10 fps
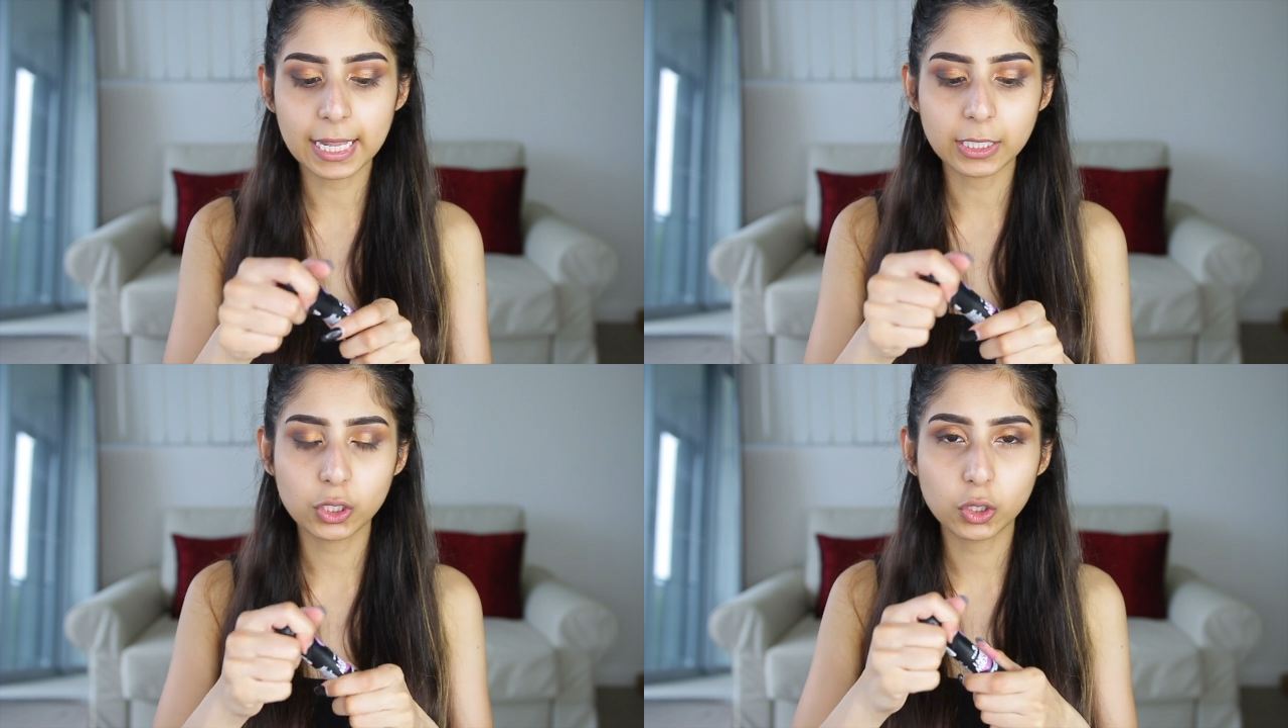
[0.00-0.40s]

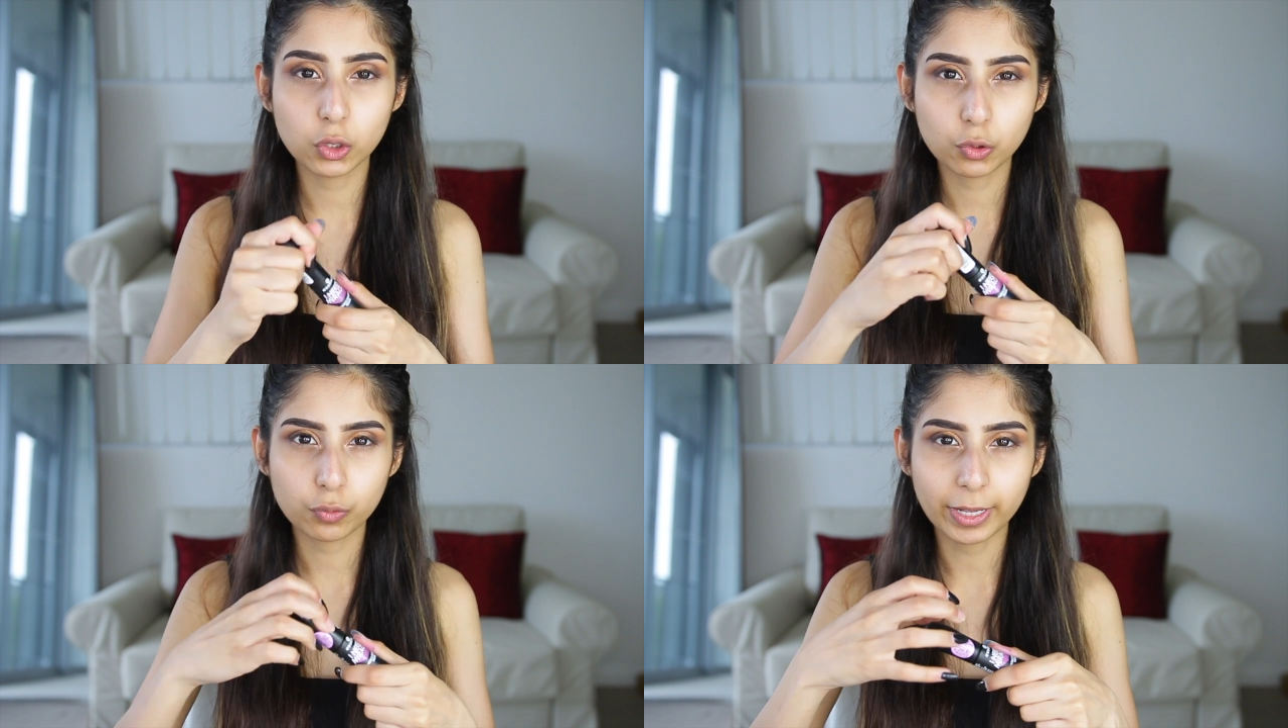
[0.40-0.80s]
and
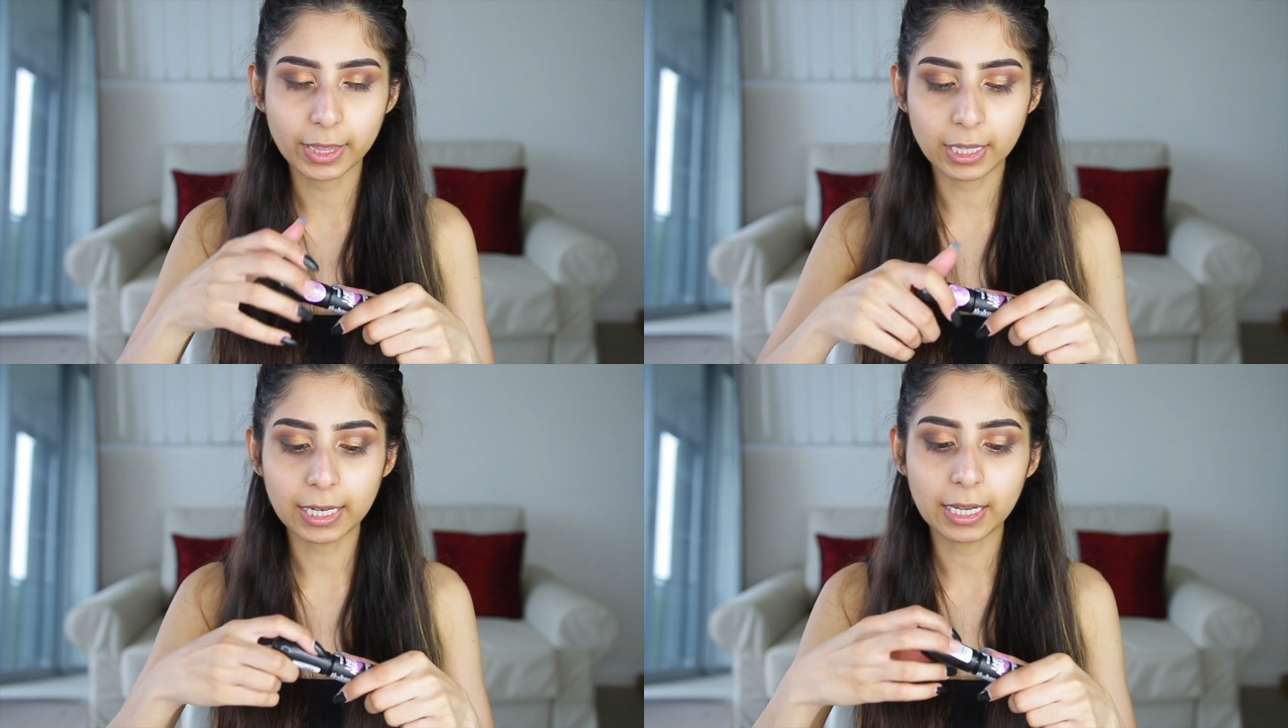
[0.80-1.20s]

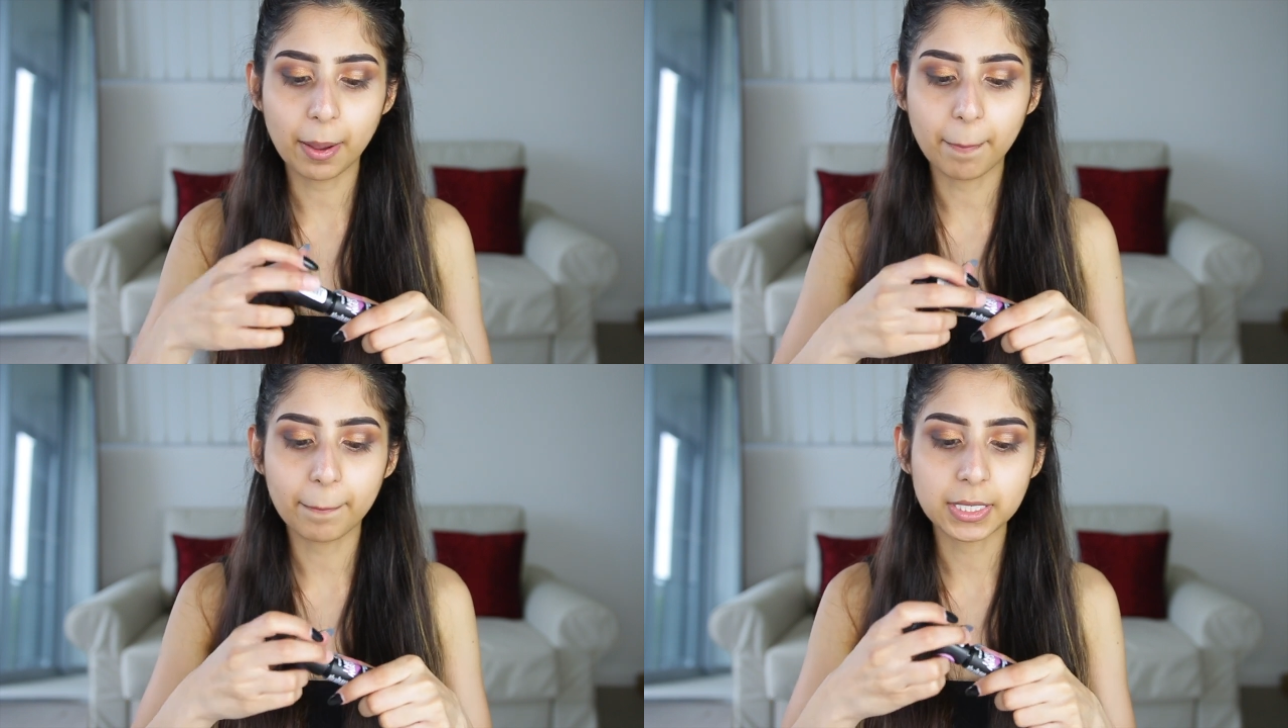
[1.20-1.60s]
Strengthening
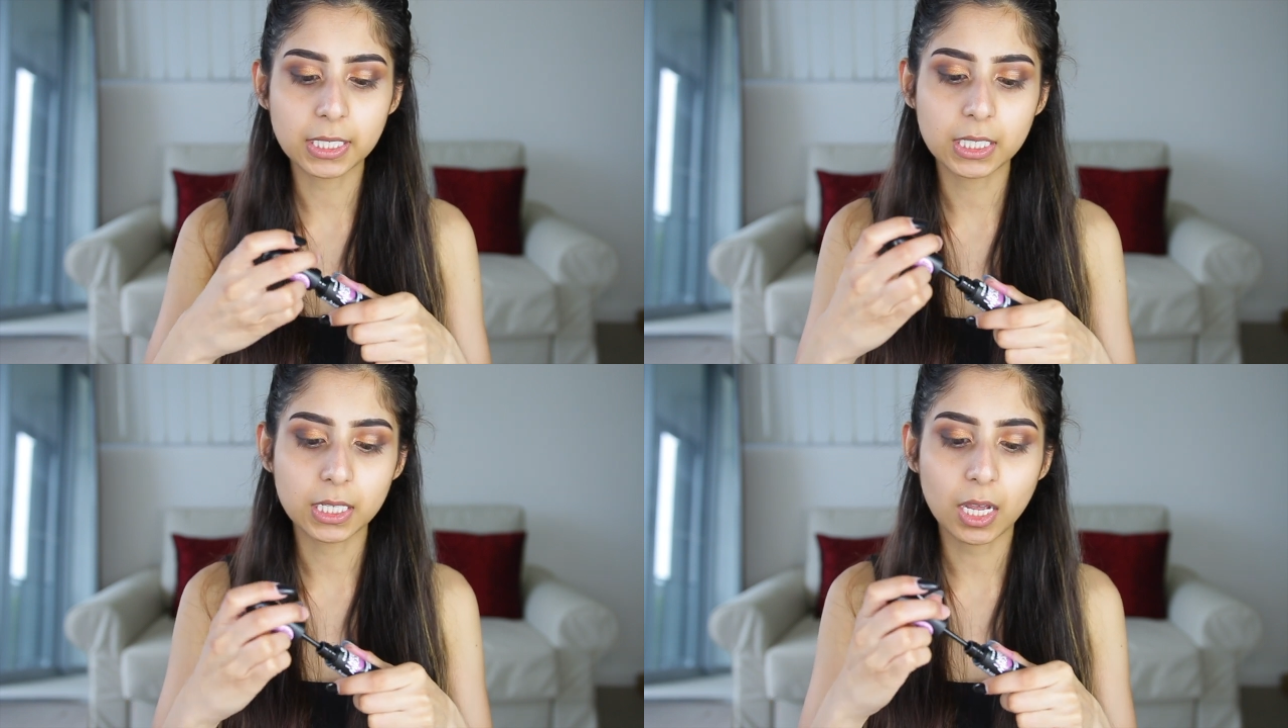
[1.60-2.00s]

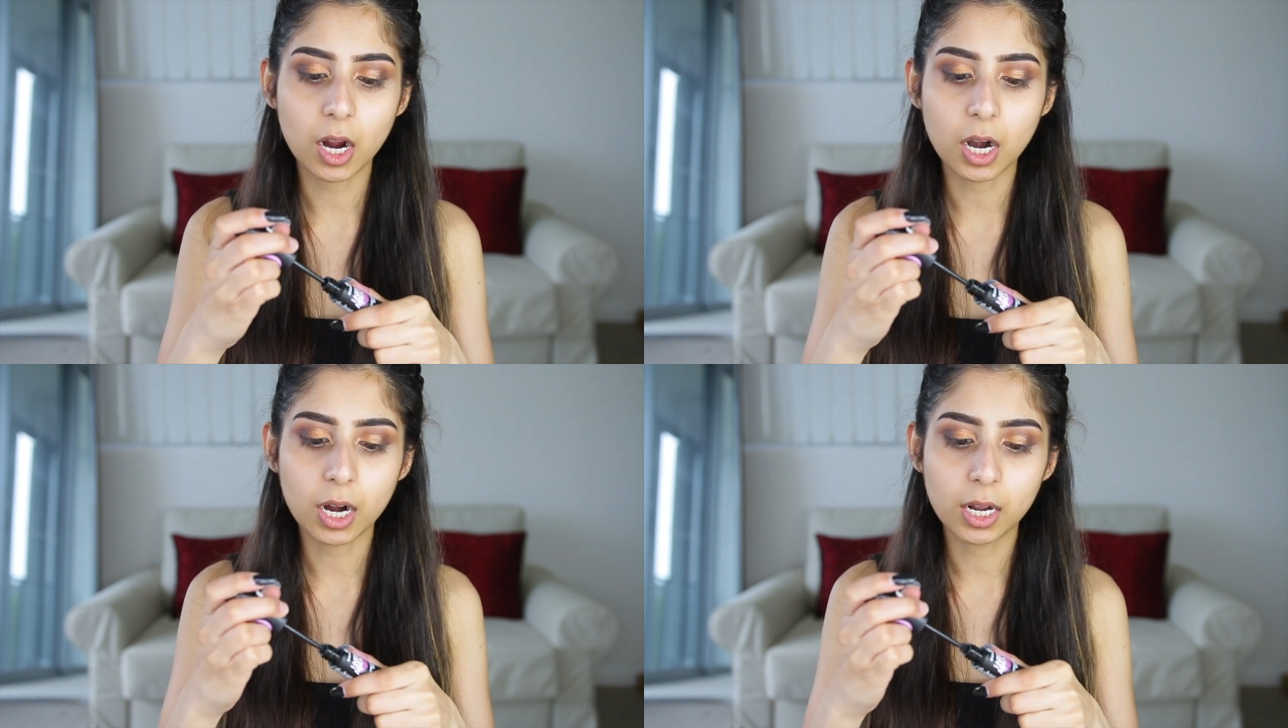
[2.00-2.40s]

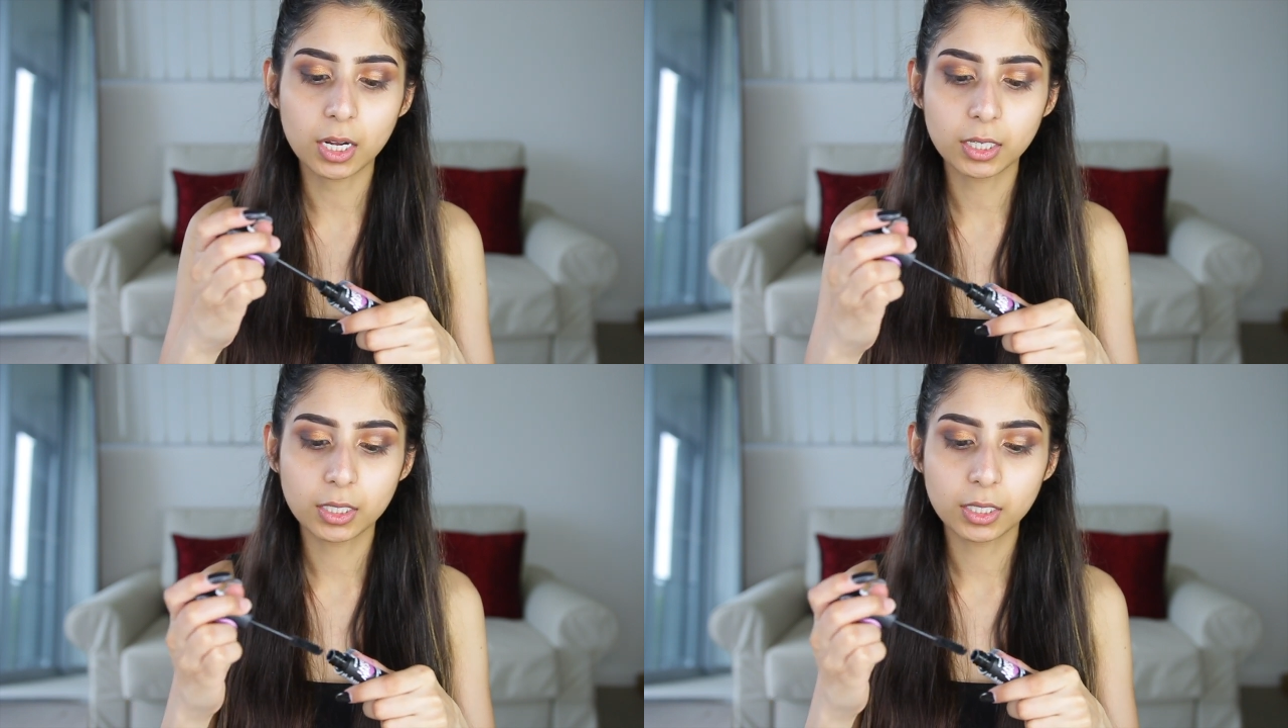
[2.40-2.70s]
Mascara.